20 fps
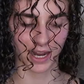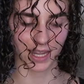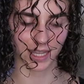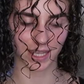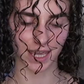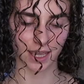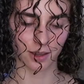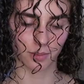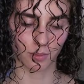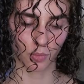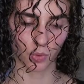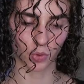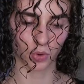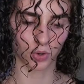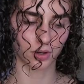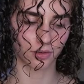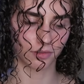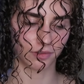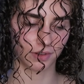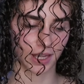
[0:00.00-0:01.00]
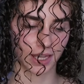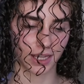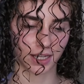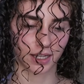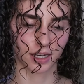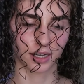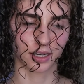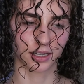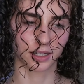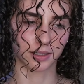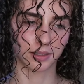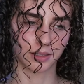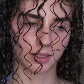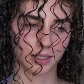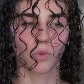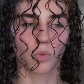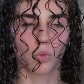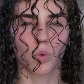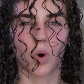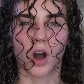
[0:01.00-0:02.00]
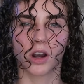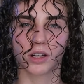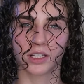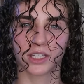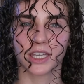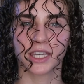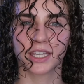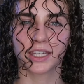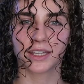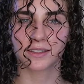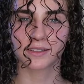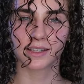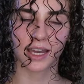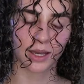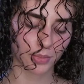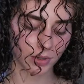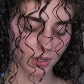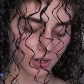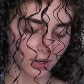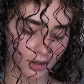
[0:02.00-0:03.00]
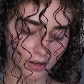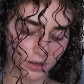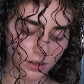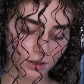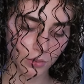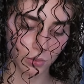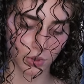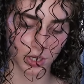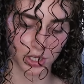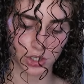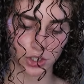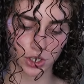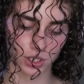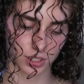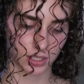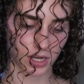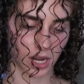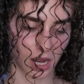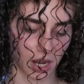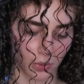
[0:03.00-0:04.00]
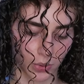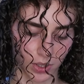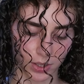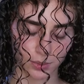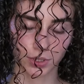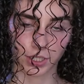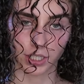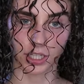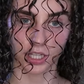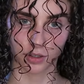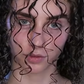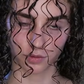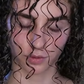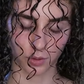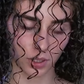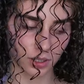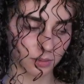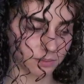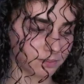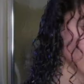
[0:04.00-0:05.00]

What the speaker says: I get more of like a wonky type of curl, which is not what I'm looking for.